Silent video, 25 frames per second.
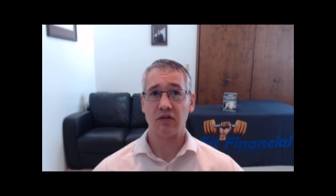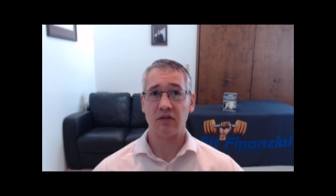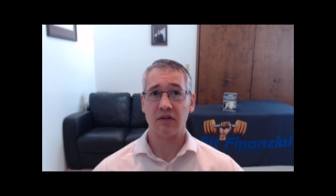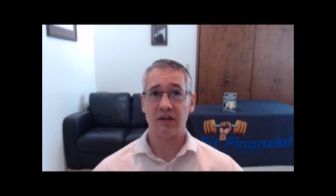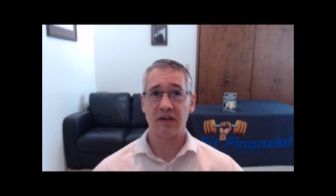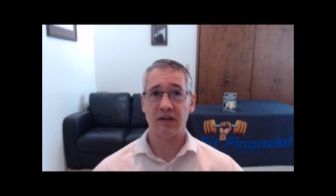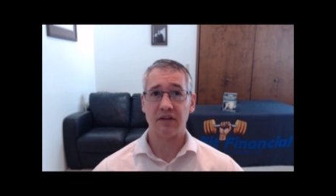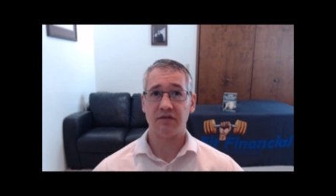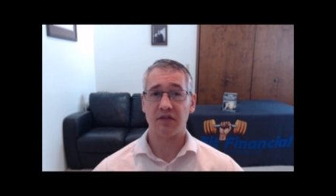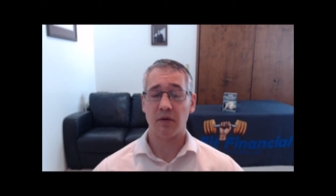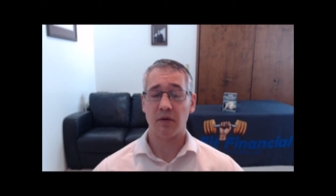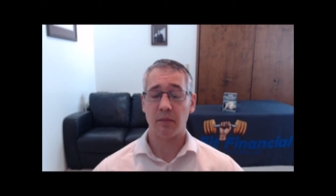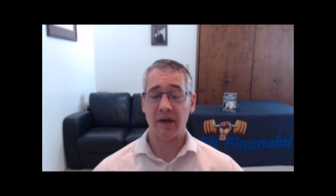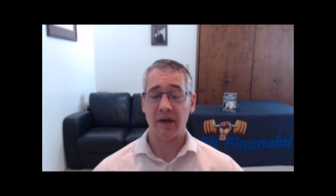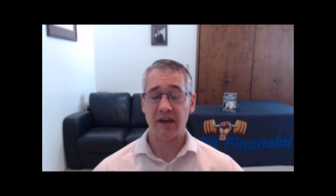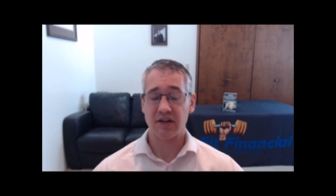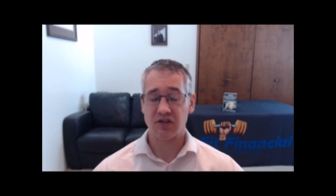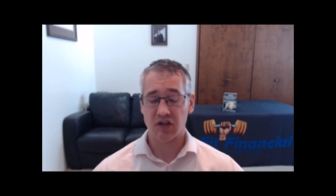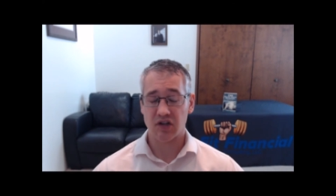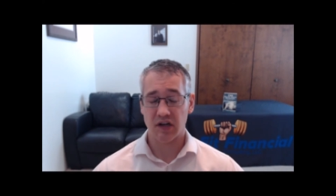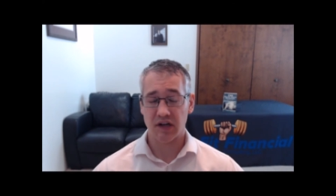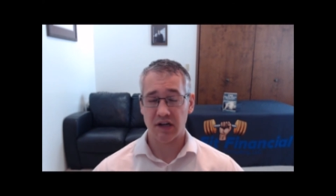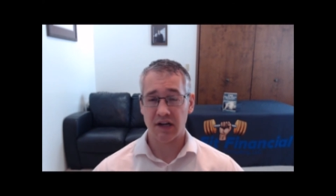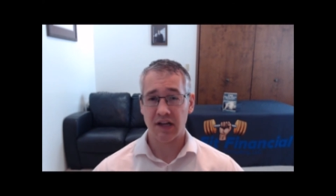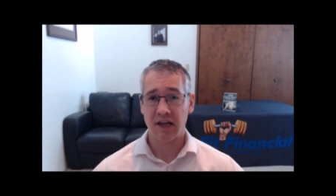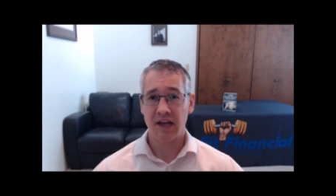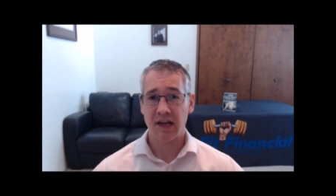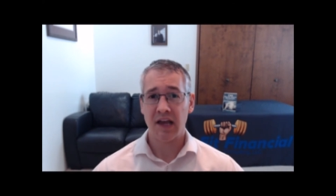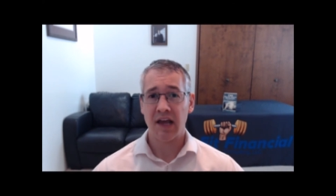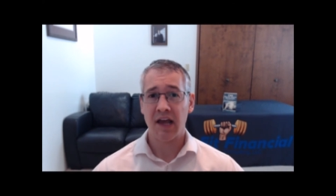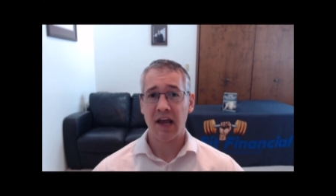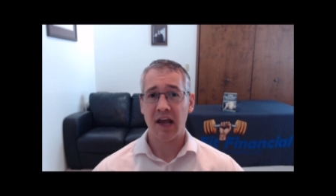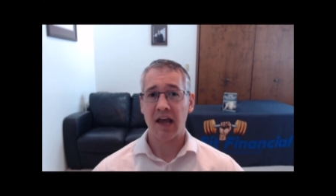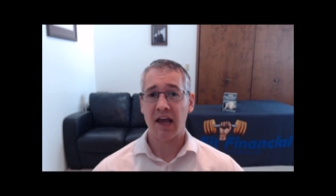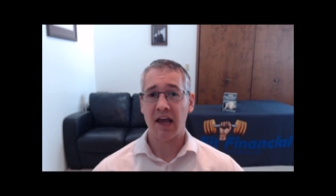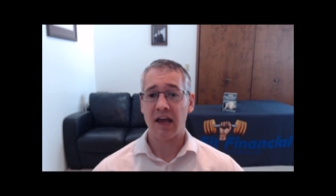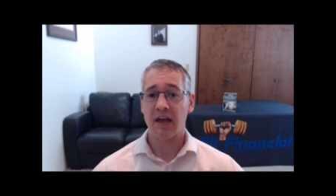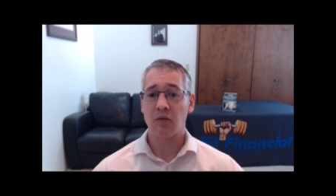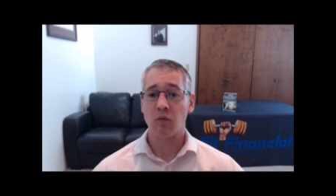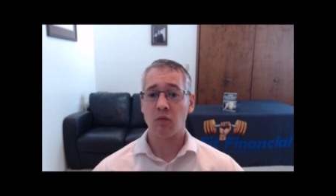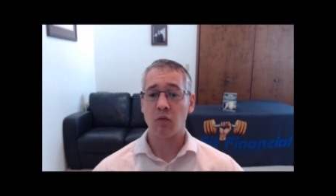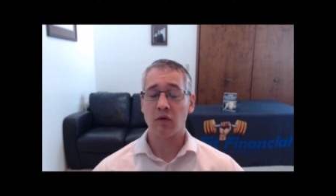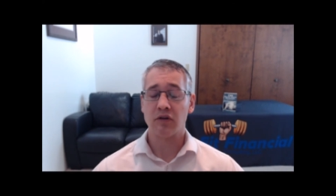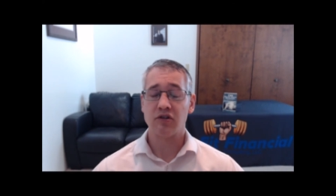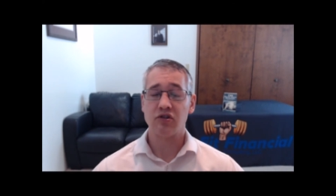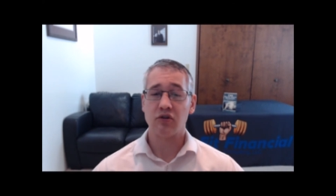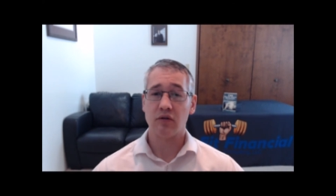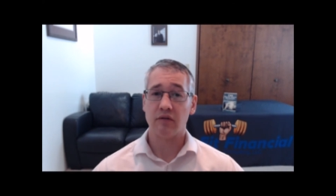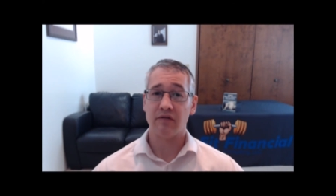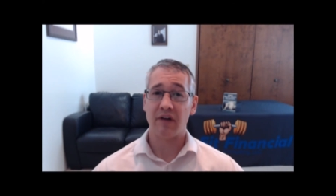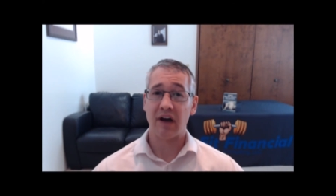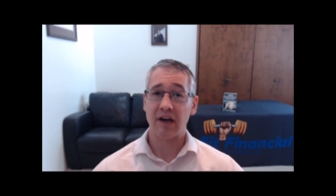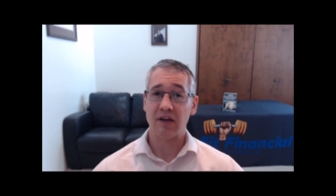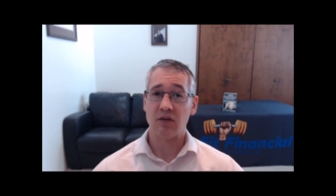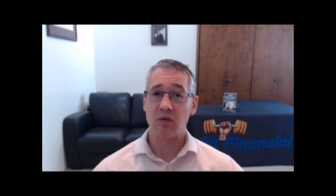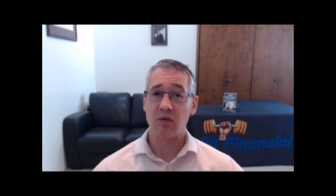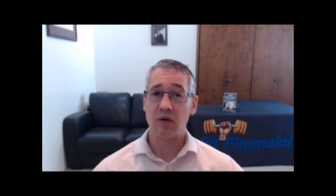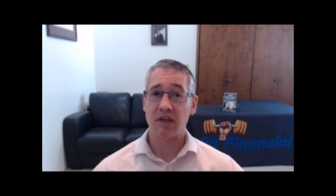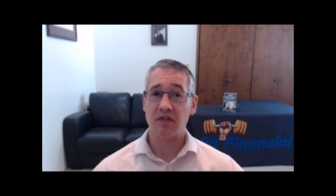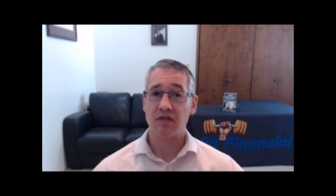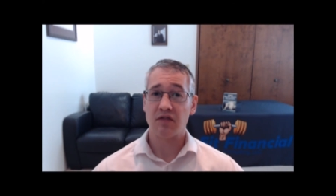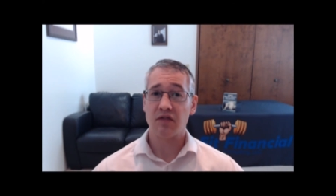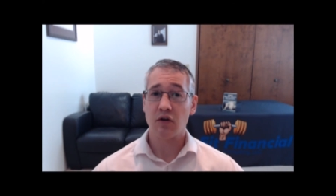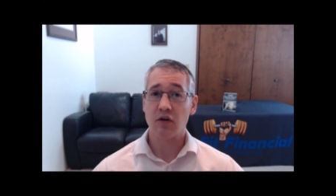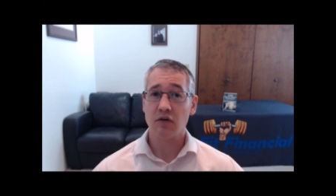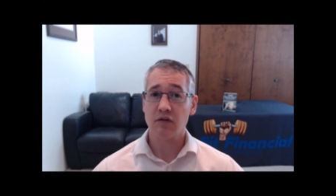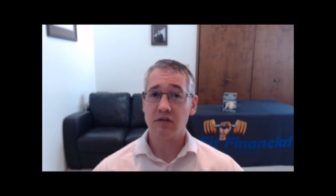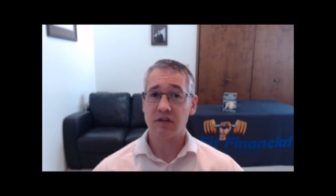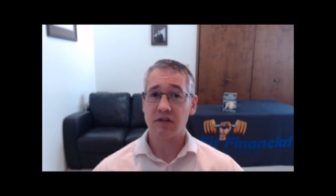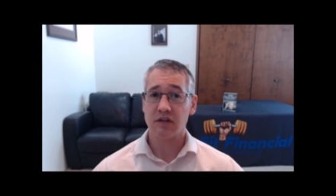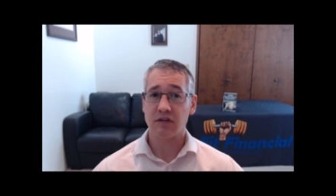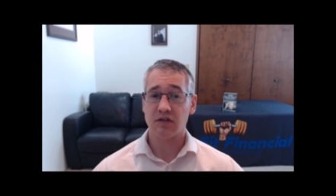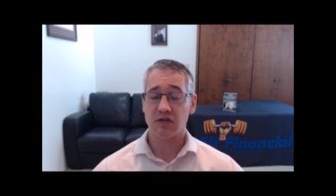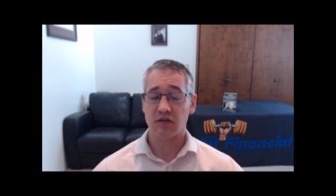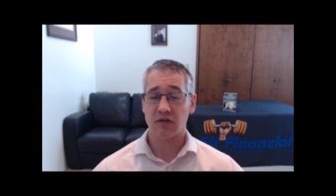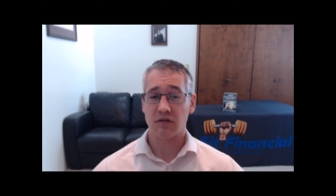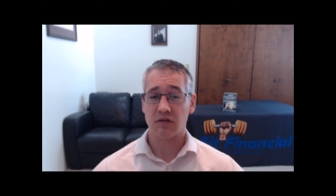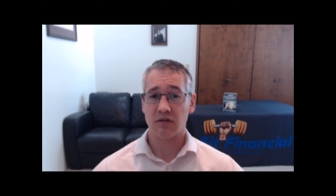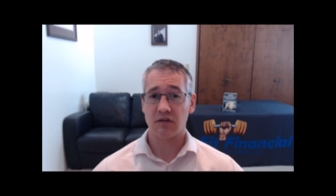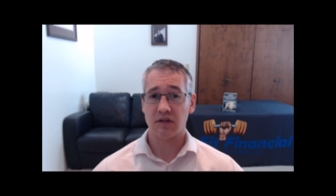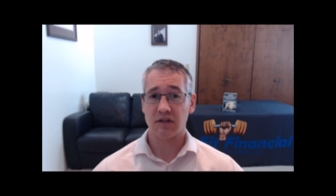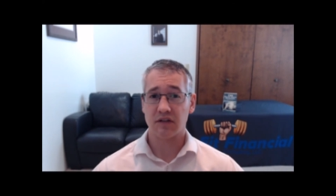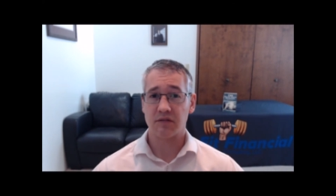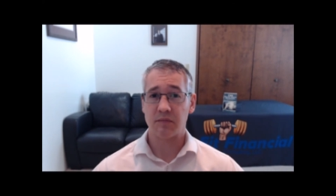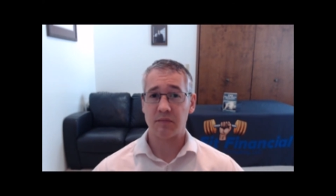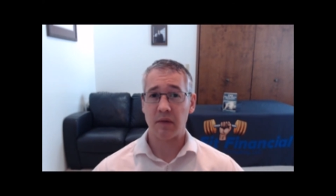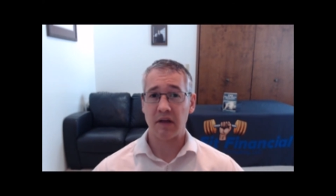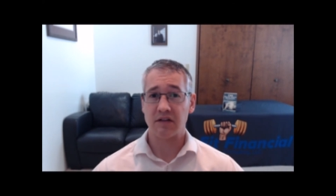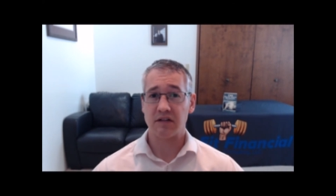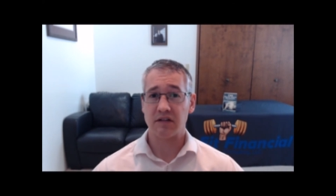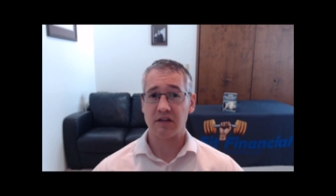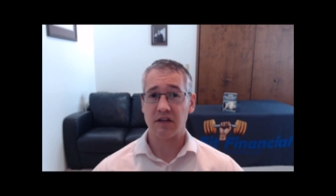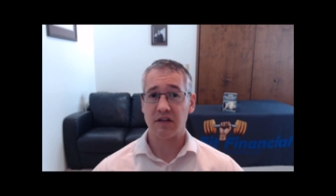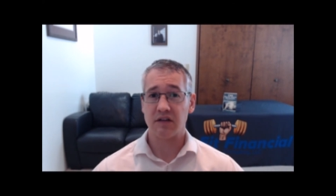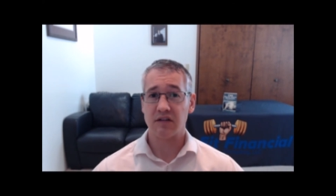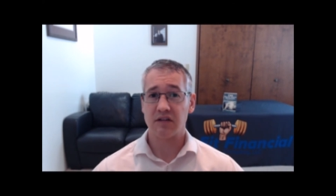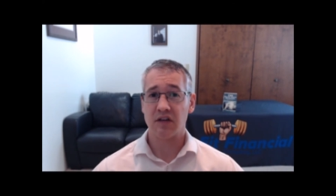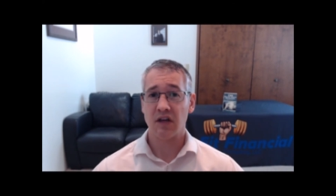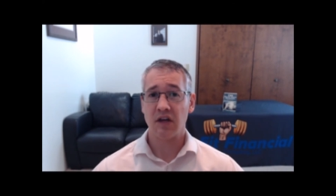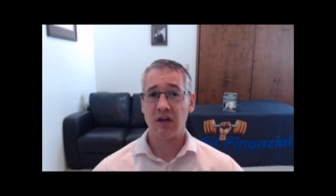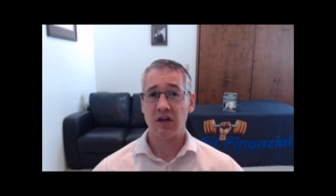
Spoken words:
Information. And once you evaluate those internal expenses,